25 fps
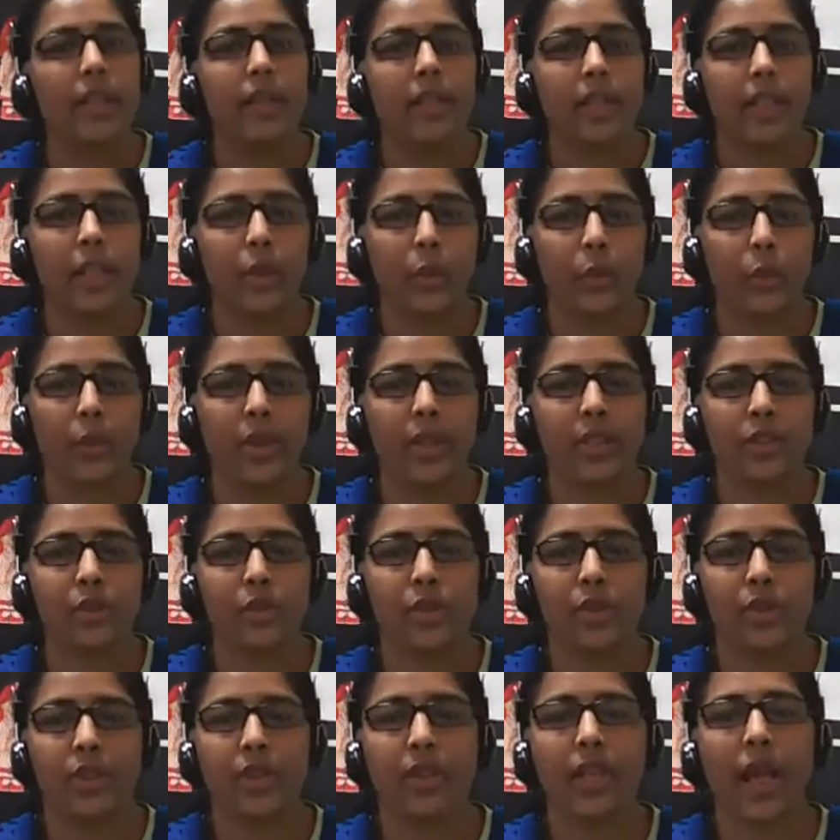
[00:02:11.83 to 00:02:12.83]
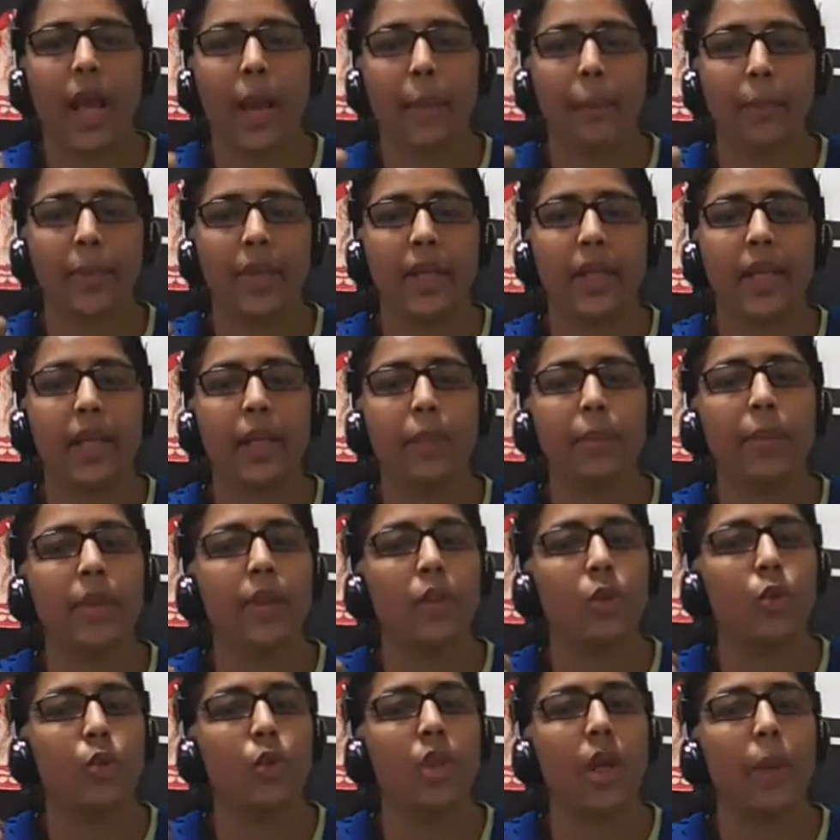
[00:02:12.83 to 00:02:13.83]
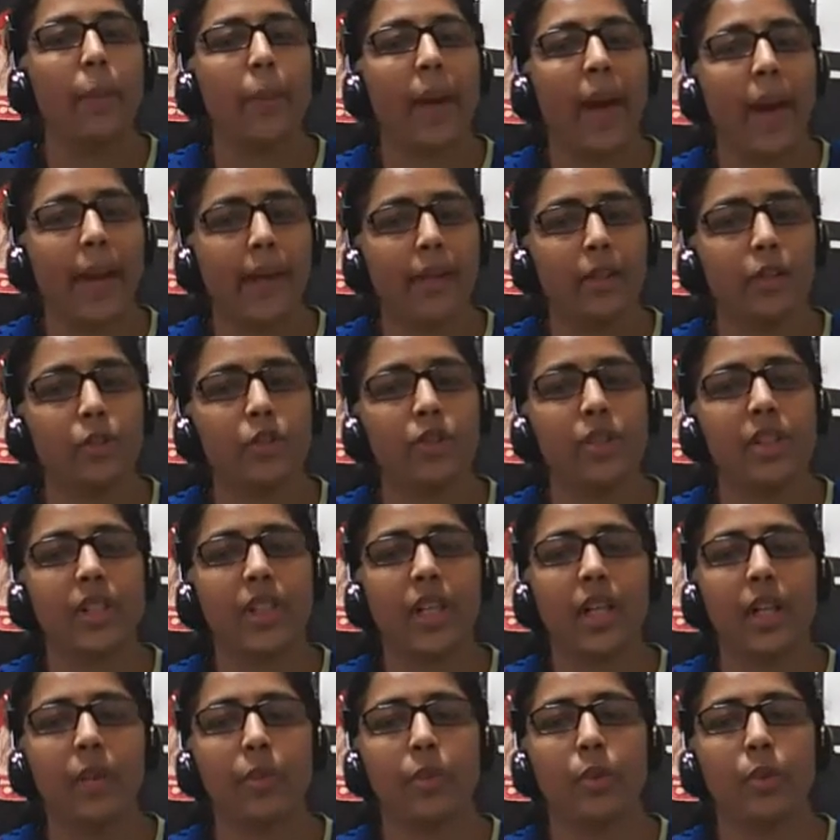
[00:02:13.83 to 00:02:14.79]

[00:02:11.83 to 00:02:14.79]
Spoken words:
equation applicable to the biological